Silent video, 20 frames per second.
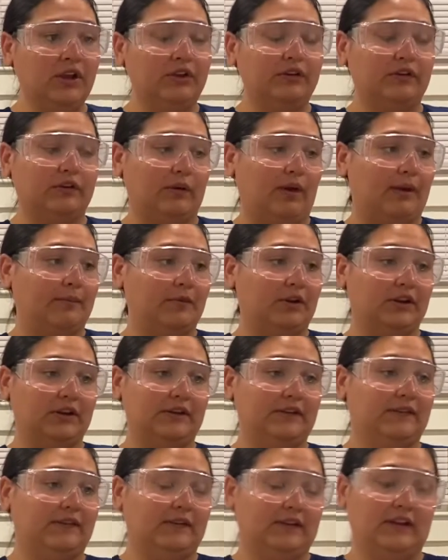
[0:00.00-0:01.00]
So I'm going to
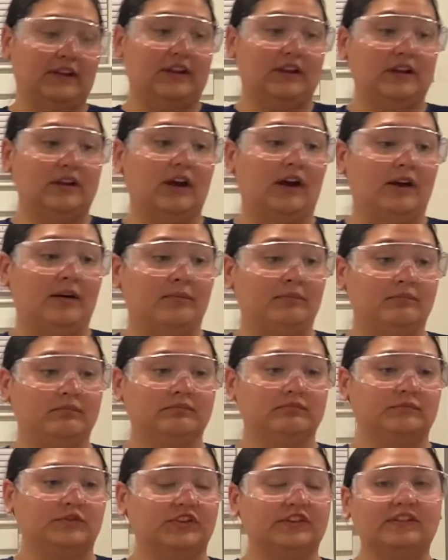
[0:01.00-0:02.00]
see,
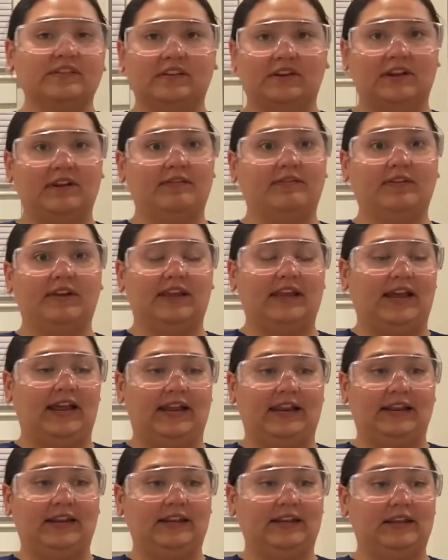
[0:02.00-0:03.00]
just see if he had
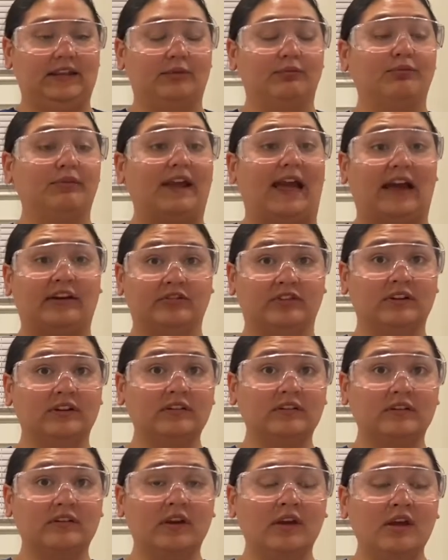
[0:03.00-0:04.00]
any
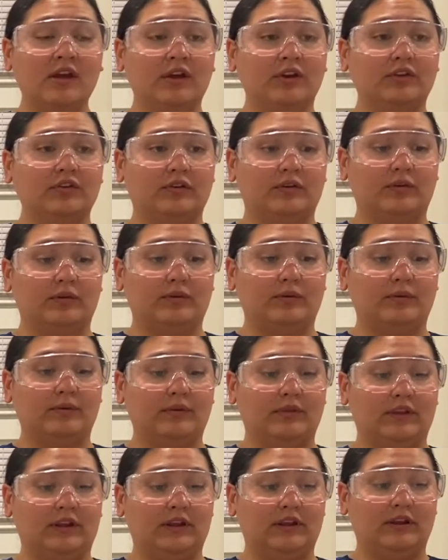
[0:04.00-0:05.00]
reactions to
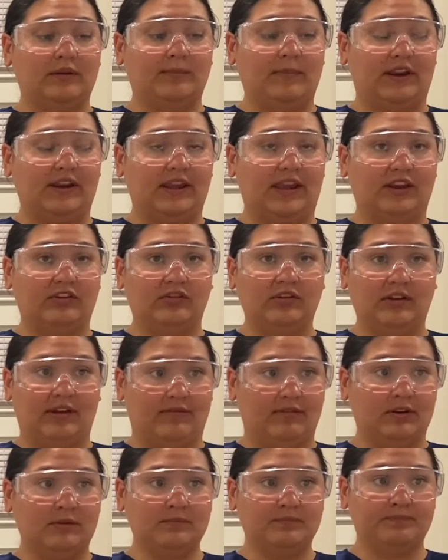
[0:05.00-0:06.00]
the medication
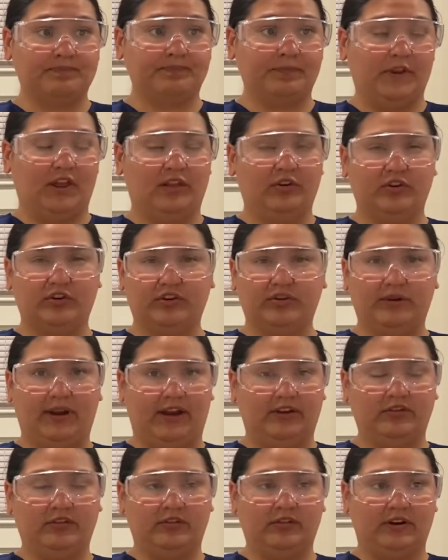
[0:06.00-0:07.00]
given, allergic
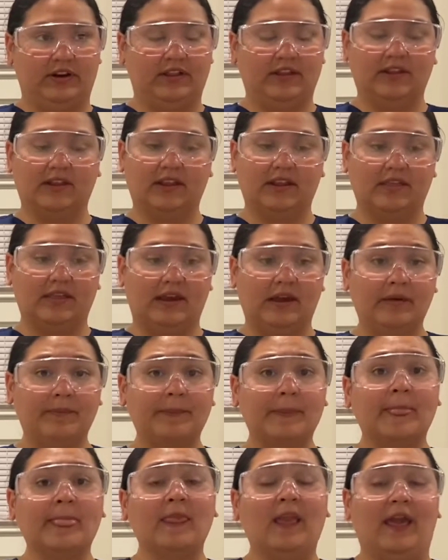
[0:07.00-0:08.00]
reactions or anything like that.
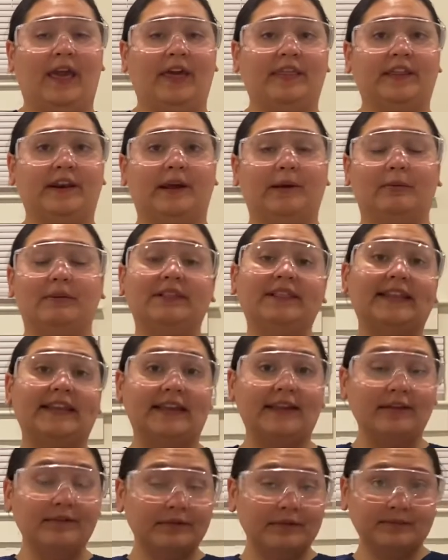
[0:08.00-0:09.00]
And then I would
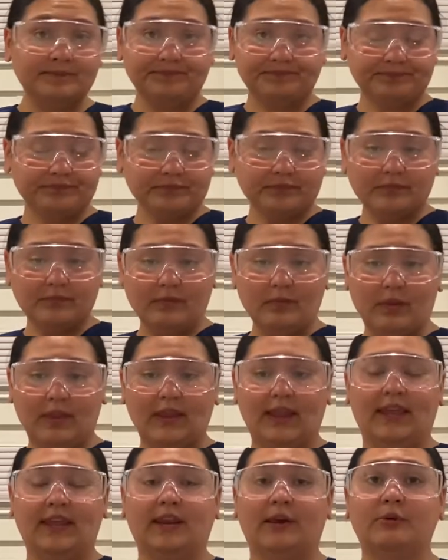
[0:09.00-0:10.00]
leave,
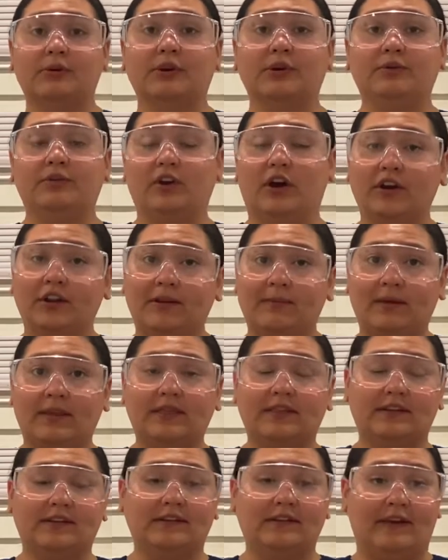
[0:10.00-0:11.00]
and I would go document
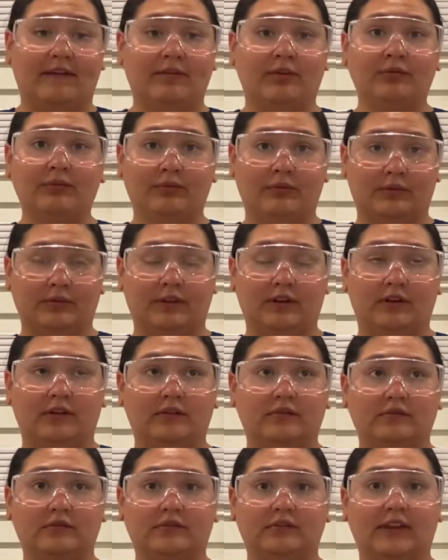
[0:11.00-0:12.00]
the
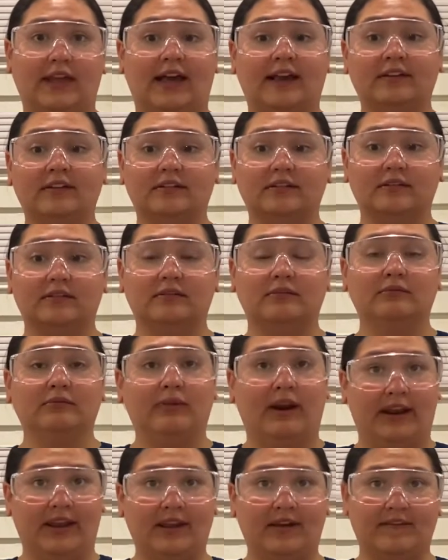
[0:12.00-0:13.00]
last
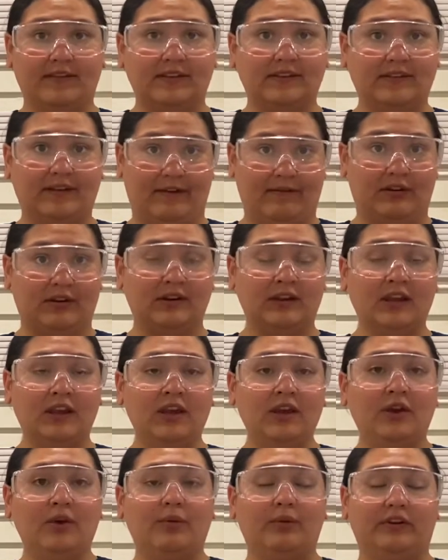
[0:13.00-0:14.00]
right of the 7,
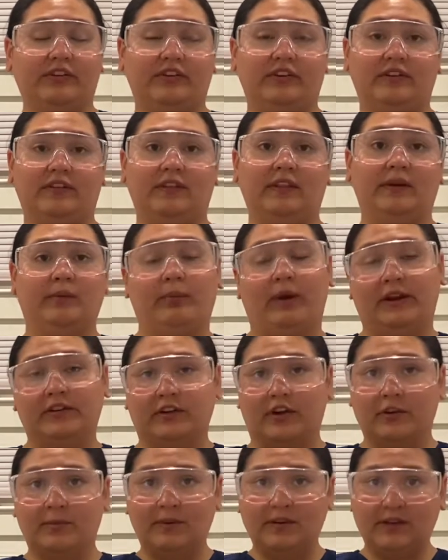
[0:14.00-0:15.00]
which is the right
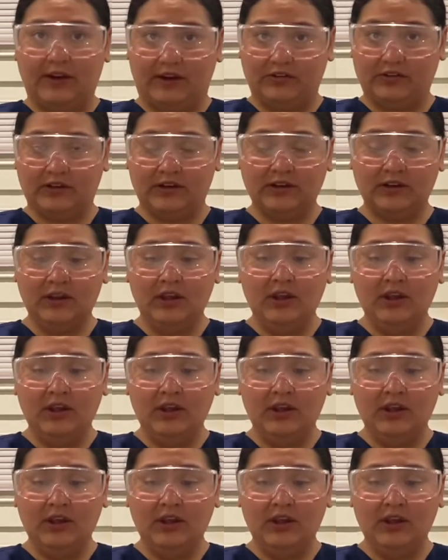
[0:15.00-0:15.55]
documentation.